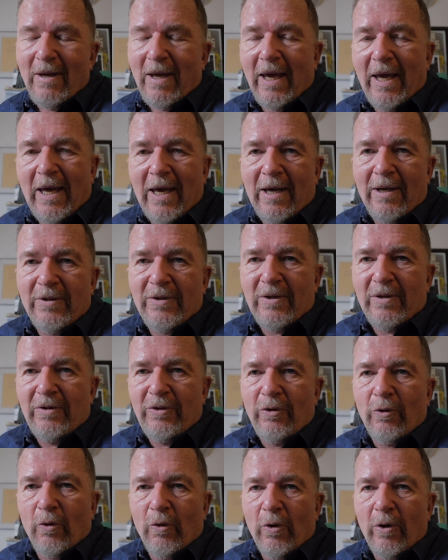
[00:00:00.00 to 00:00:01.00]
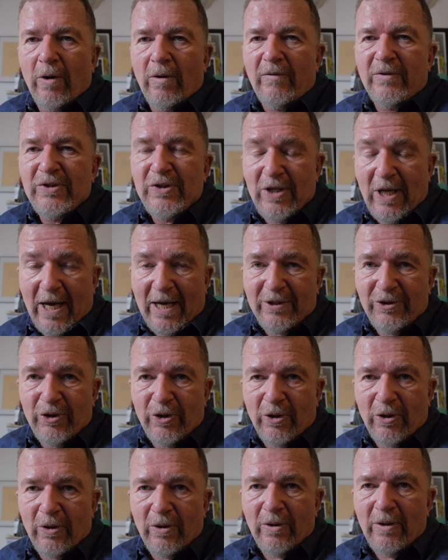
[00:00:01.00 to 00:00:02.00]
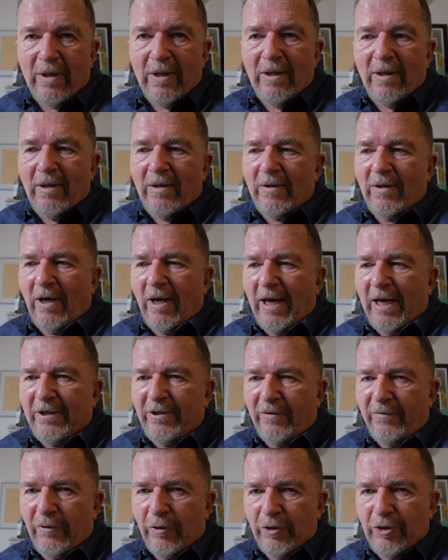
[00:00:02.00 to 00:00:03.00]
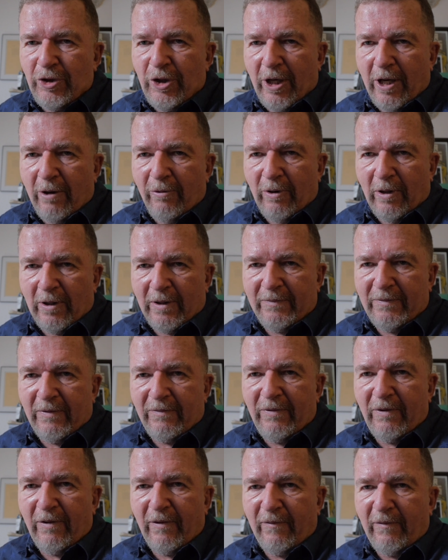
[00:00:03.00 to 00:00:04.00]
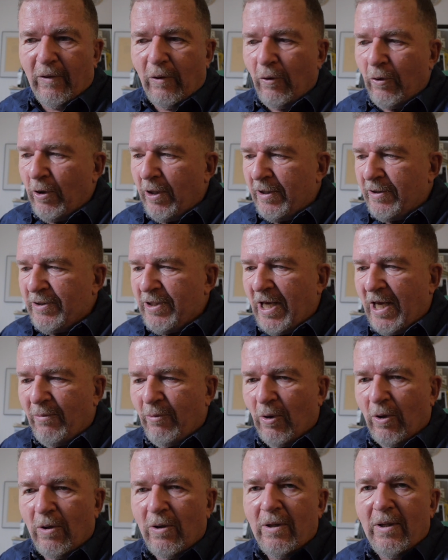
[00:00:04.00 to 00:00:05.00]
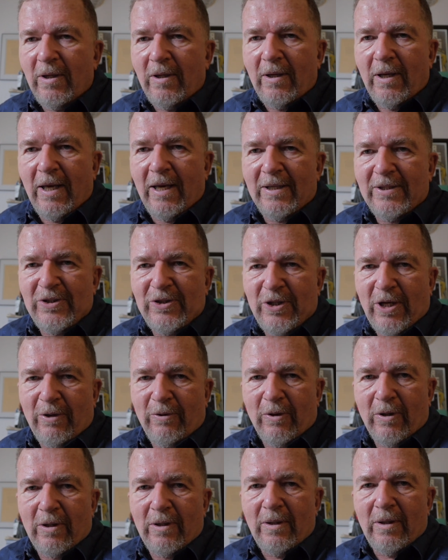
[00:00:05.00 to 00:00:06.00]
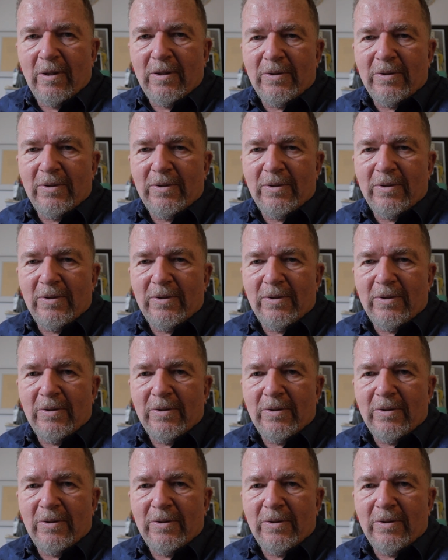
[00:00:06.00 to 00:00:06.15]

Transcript: and your stature, the height of your chair relative to the floor and table, etc.